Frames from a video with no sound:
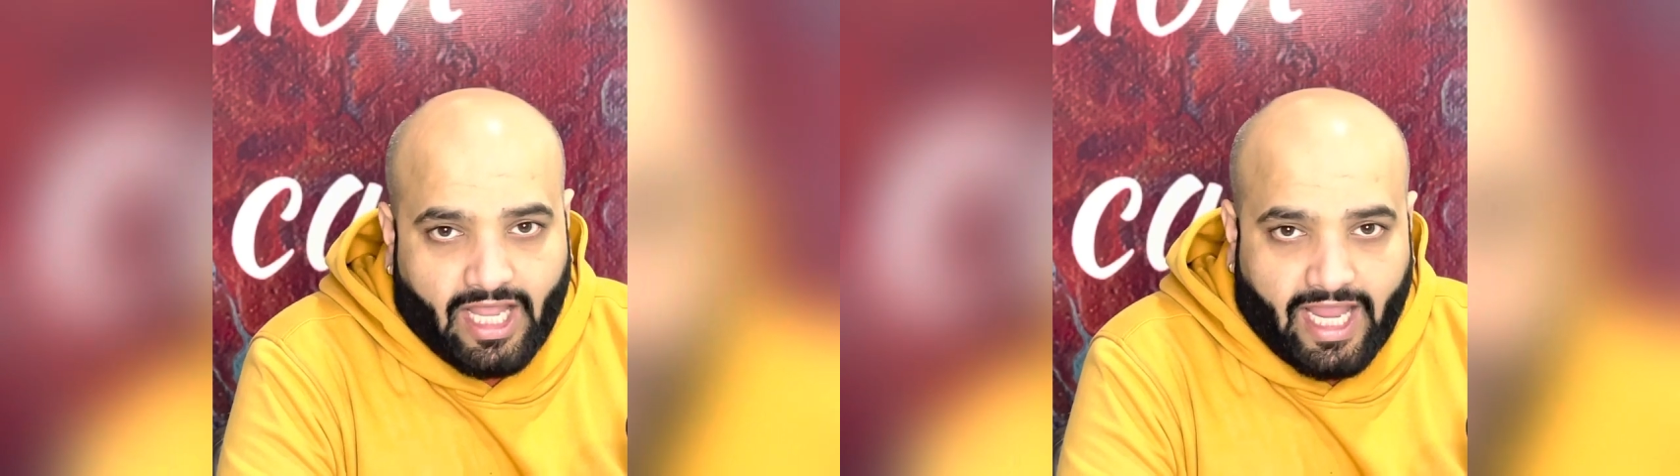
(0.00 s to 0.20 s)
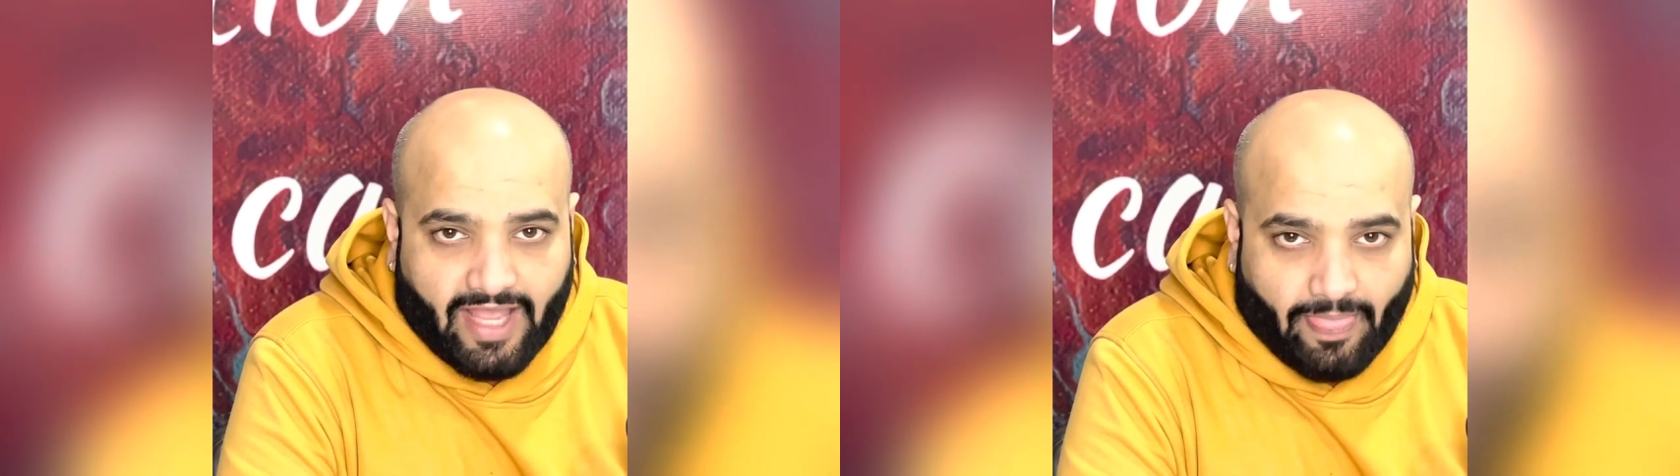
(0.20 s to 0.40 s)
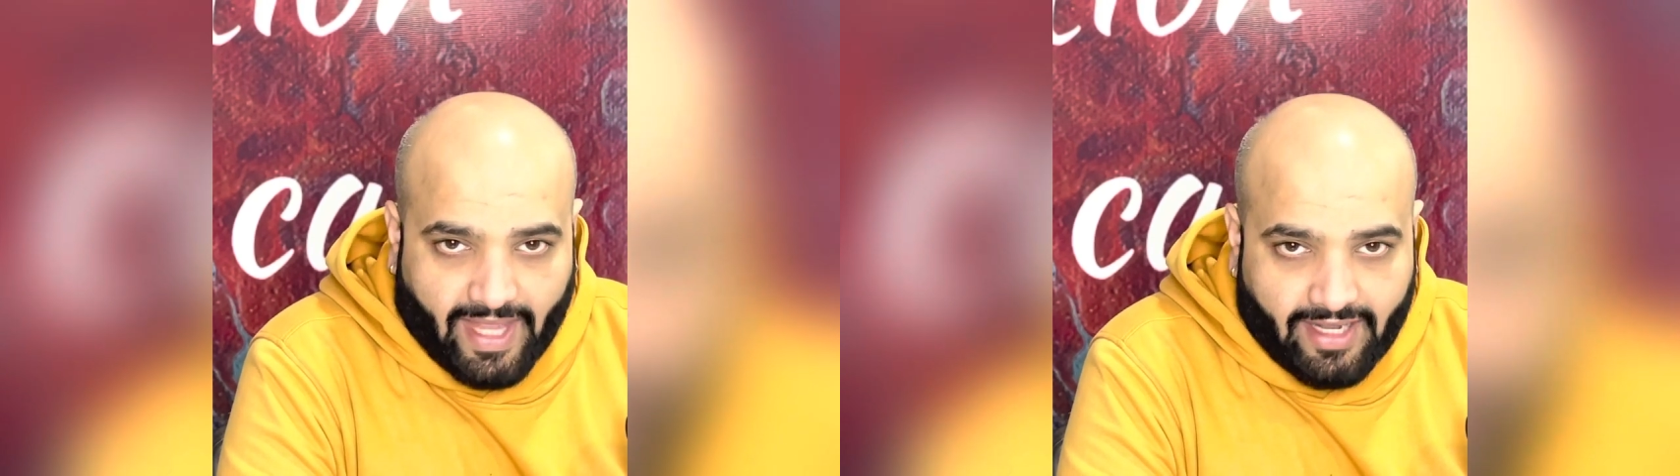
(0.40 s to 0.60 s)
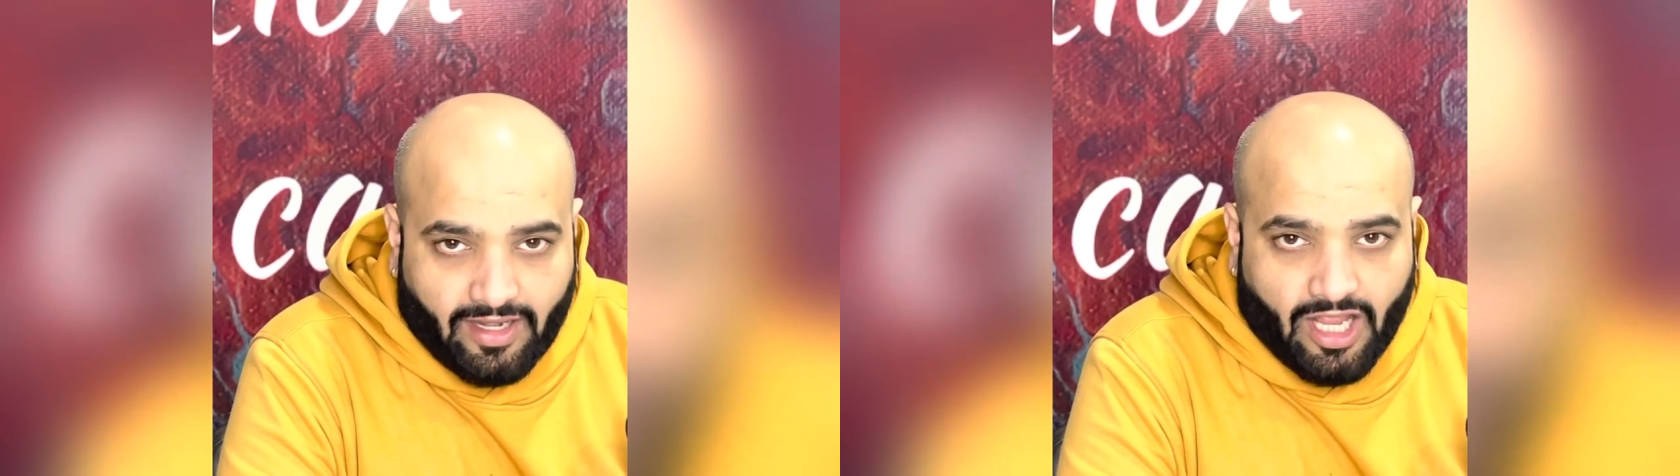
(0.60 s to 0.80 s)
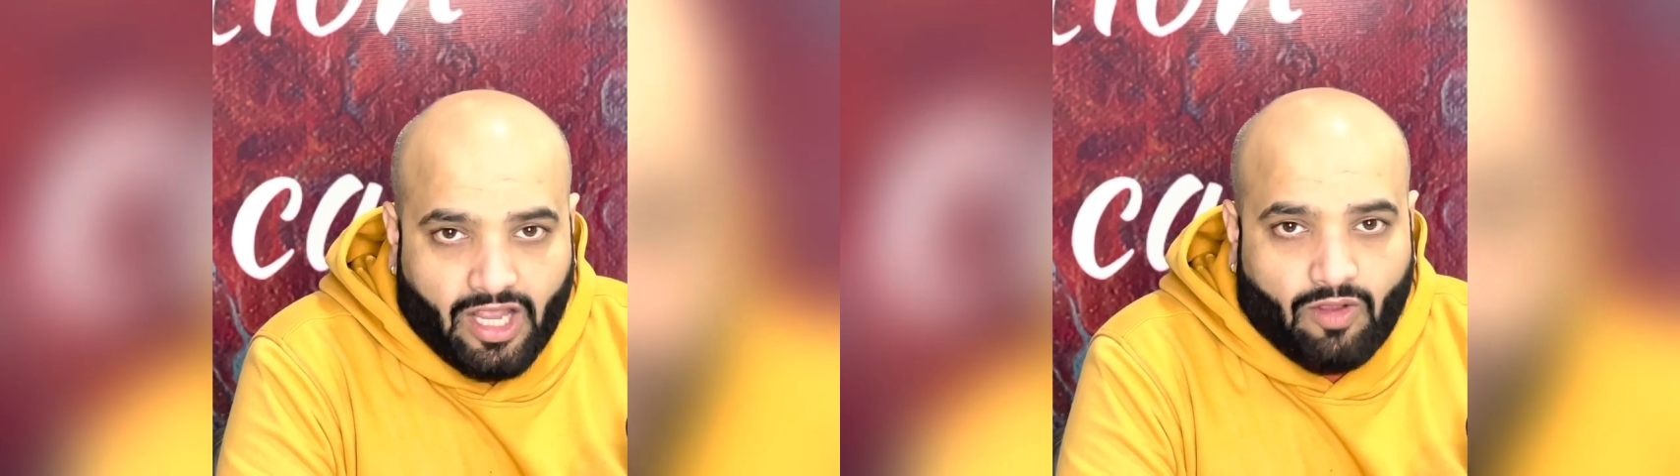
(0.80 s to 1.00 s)
And
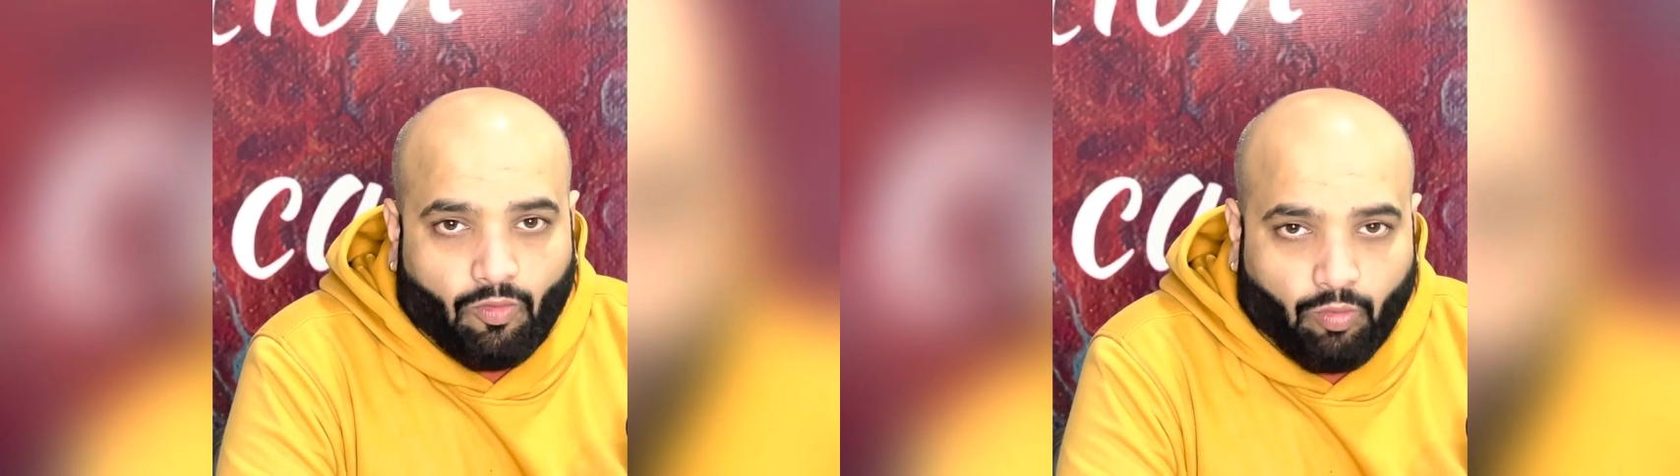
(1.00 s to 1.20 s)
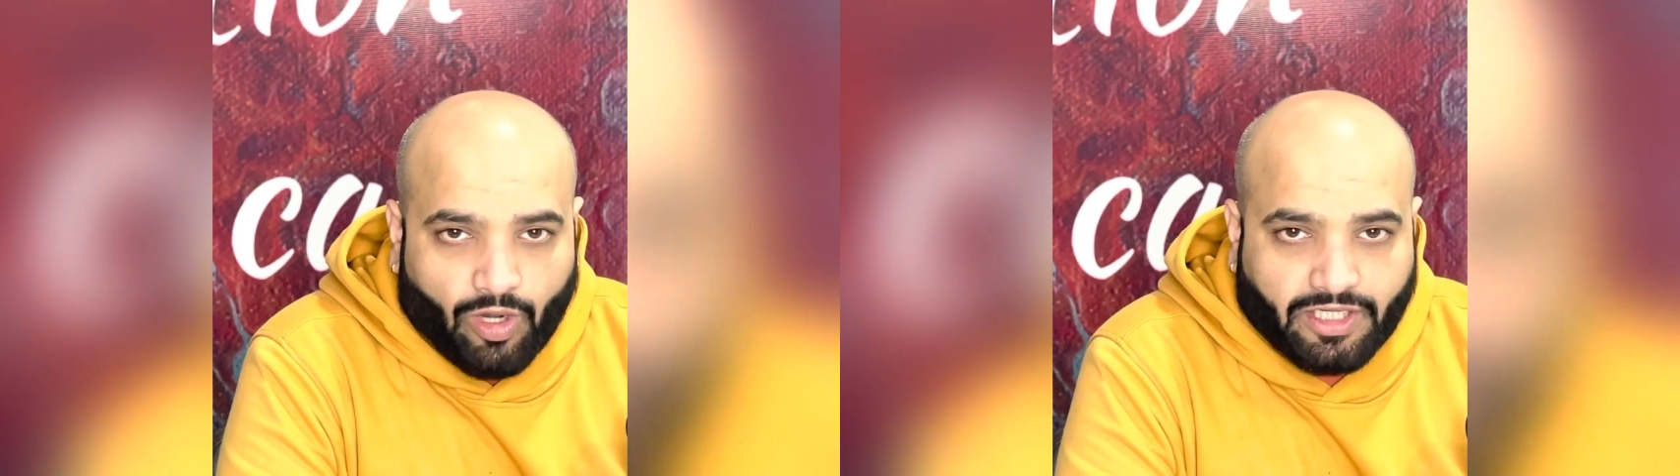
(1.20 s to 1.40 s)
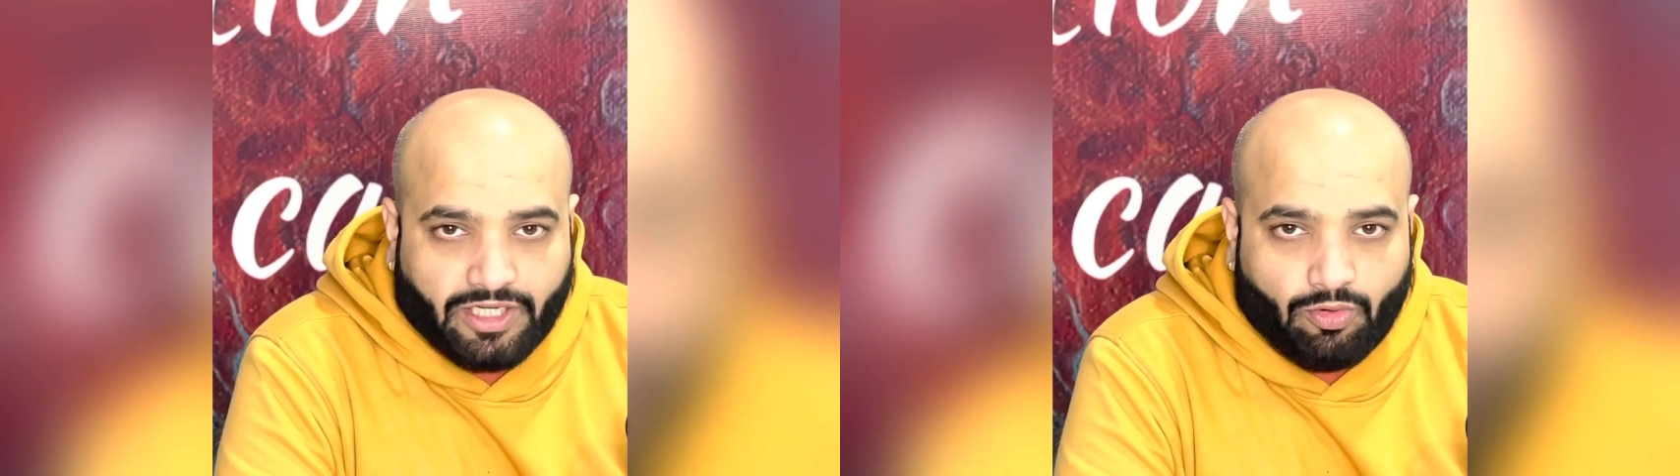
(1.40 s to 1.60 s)
then what